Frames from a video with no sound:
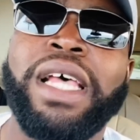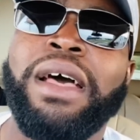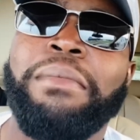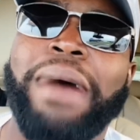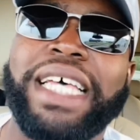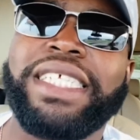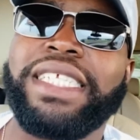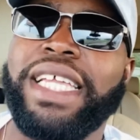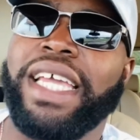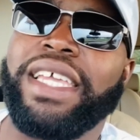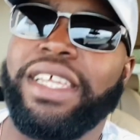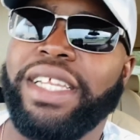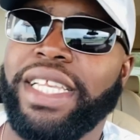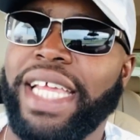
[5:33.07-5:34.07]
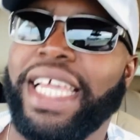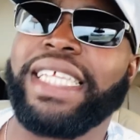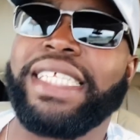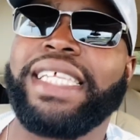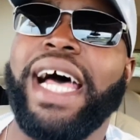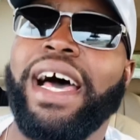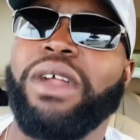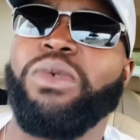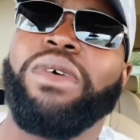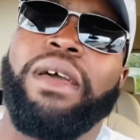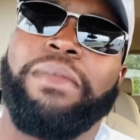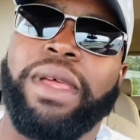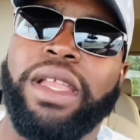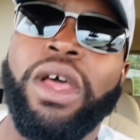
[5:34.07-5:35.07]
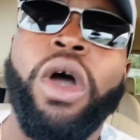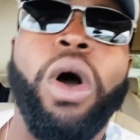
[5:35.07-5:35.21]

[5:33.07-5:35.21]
by sticking your dick inside of women